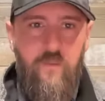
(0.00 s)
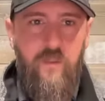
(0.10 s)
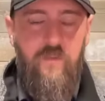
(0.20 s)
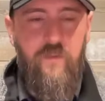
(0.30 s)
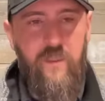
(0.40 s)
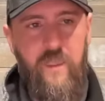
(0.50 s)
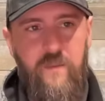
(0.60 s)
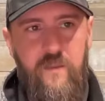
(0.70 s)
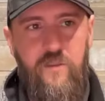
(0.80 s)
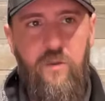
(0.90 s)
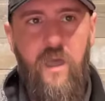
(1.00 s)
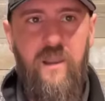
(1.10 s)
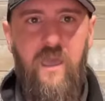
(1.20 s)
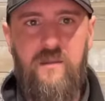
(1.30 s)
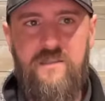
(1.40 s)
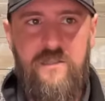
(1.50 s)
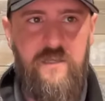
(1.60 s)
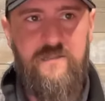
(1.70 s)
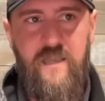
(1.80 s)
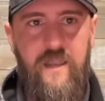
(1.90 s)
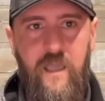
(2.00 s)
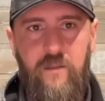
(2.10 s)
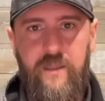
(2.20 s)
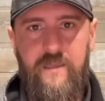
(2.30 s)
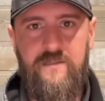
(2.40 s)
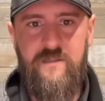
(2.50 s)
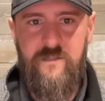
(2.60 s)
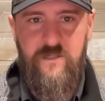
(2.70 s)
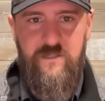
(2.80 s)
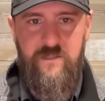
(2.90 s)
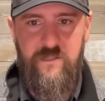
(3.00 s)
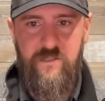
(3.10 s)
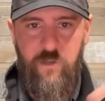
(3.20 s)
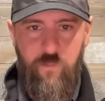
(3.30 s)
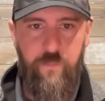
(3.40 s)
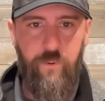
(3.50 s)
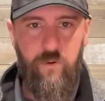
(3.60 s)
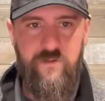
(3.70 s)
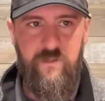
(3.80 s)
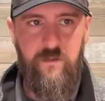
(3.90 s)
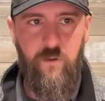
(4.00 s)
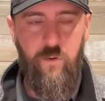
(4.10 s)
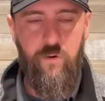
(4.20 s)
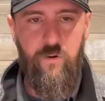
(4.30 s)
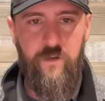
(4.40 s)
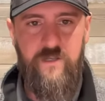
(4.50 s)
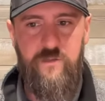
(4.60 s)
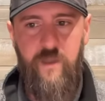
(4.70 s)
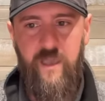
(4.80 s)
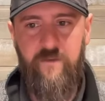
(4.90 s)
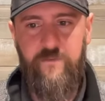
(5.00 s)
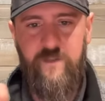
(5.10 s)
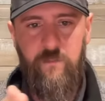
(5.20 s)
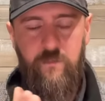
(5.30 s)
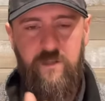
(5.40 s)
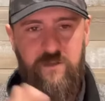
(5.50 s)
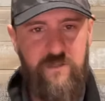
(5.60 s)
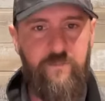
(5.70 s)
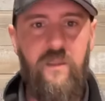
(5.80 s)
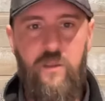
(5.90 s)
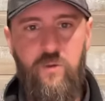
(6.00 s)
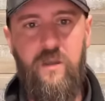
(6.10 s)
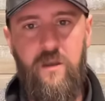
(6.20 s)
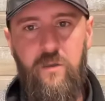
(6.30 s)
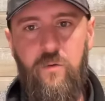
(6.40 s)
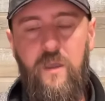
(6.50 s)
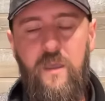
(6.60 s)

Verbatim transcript: and, the, and, and you got to kind of suss that out. Like, is this just a stupid person, or did you have some? Is there something you can do